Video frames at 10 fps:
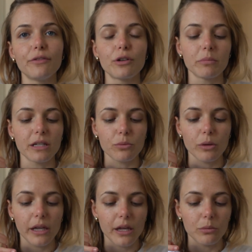from this
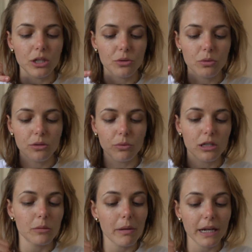weekend, which was with
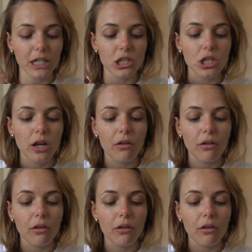spinach,